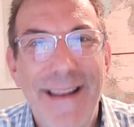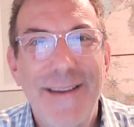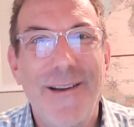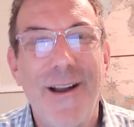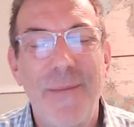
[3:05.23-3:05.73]

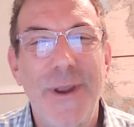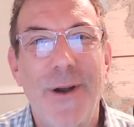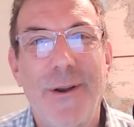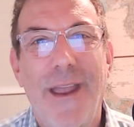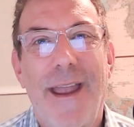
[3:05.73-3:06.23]
You're going to be
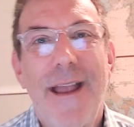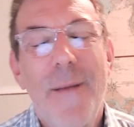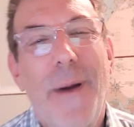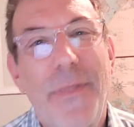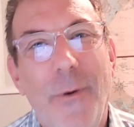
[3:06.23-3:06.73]
okay.
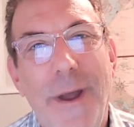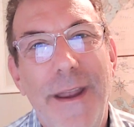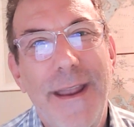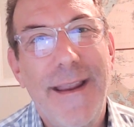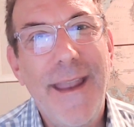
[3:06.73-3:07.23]
By the
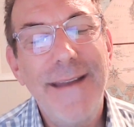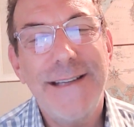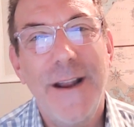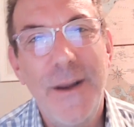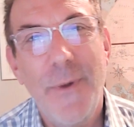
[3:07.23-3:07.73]
way, in case
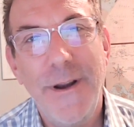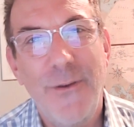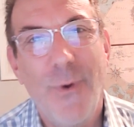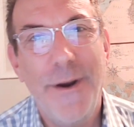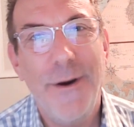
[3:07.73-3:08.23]

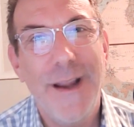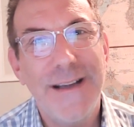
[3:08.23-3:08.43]
anybody's wondering,